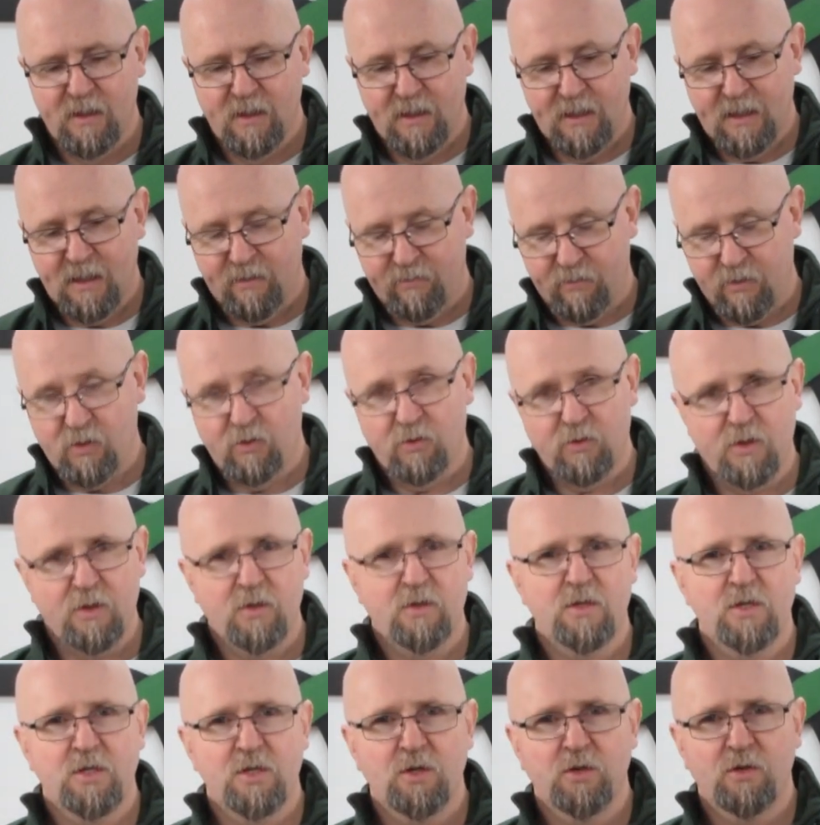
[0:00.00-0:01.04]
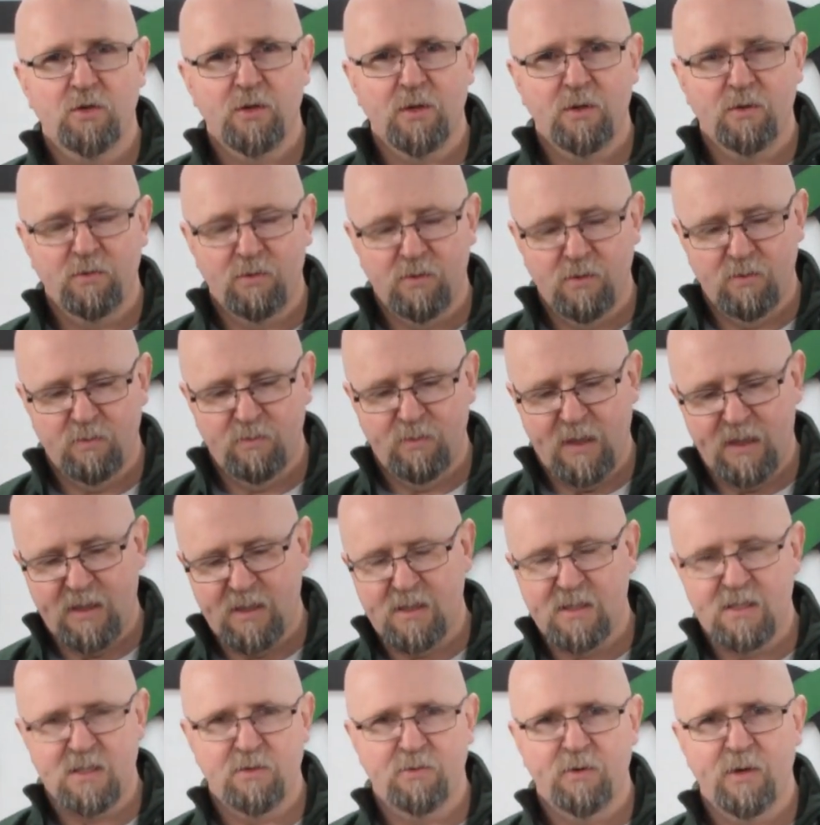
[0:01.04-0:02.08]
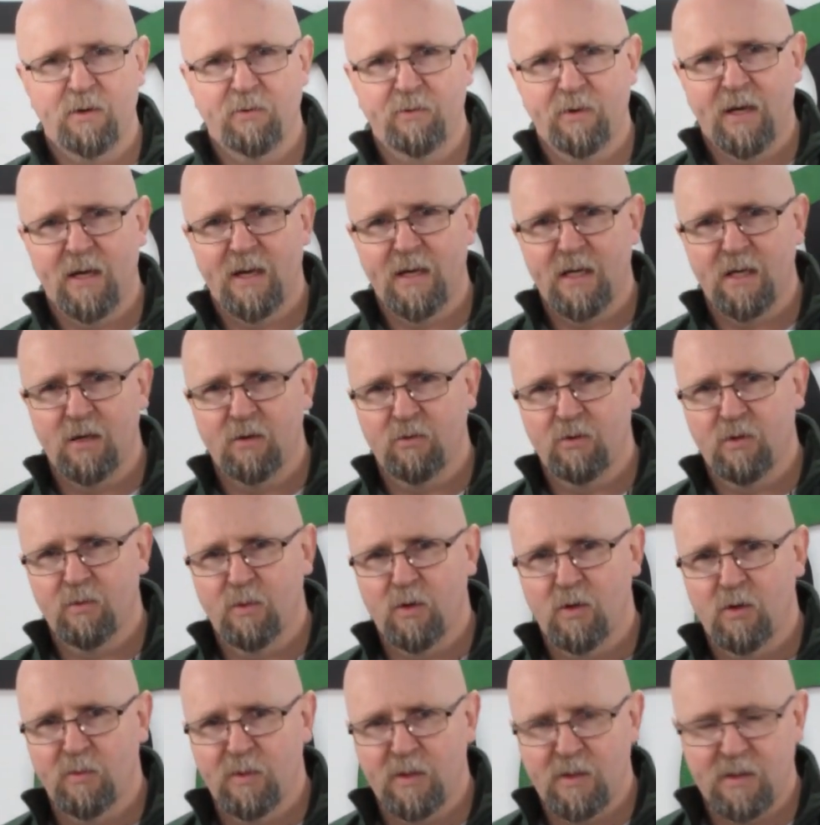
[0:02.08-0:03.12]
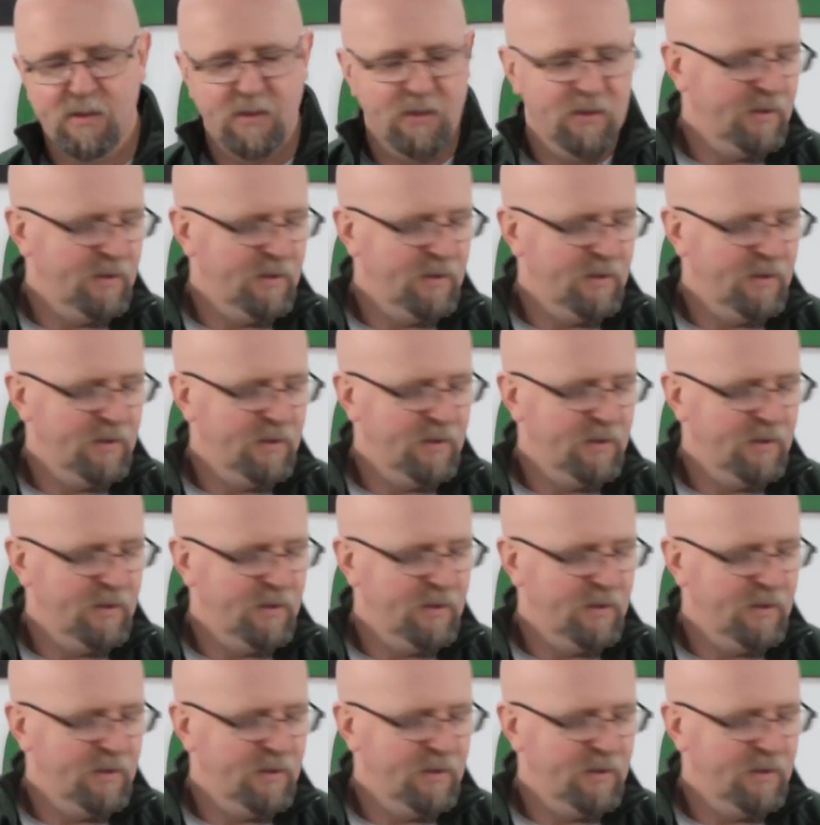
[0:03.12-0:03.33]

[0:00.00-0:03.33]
and we're going to just show you methods around that now in a moment.